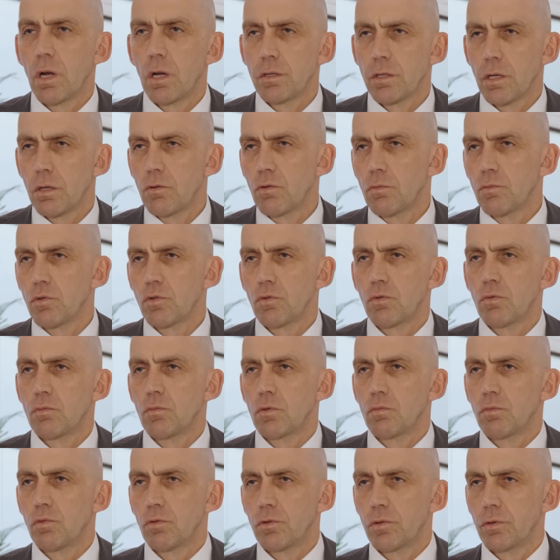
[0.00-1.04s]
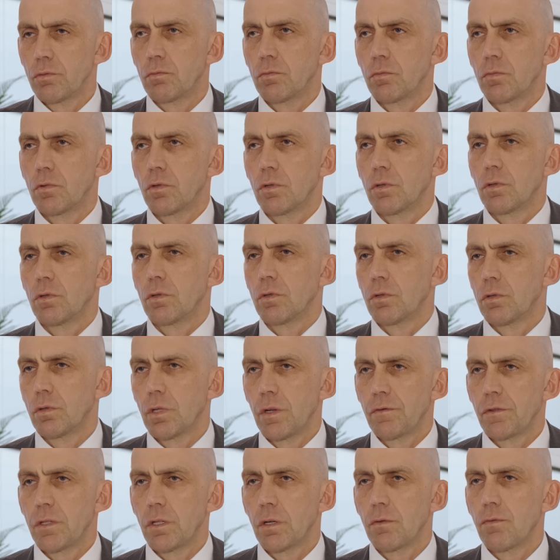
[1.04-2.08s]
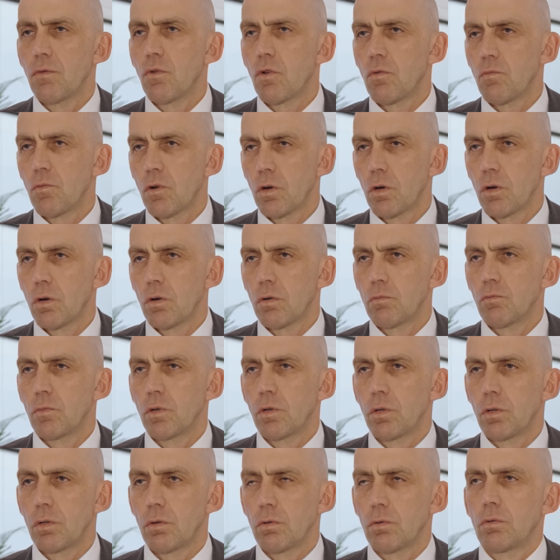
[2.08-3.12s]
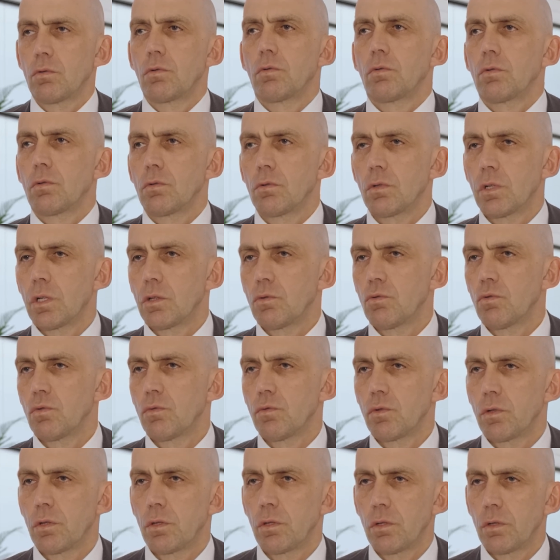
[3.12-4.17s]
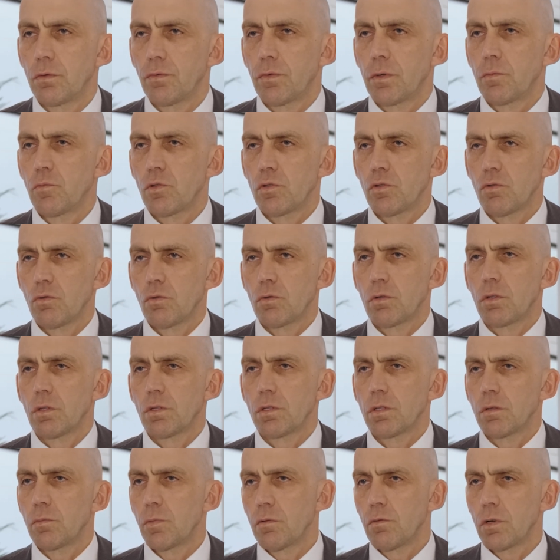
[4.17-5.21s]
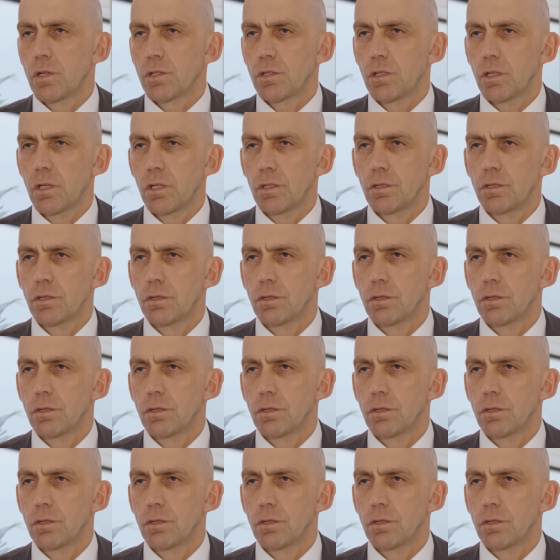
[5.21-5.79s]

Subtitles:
We agreed to be present at all forums and to provide informational support for any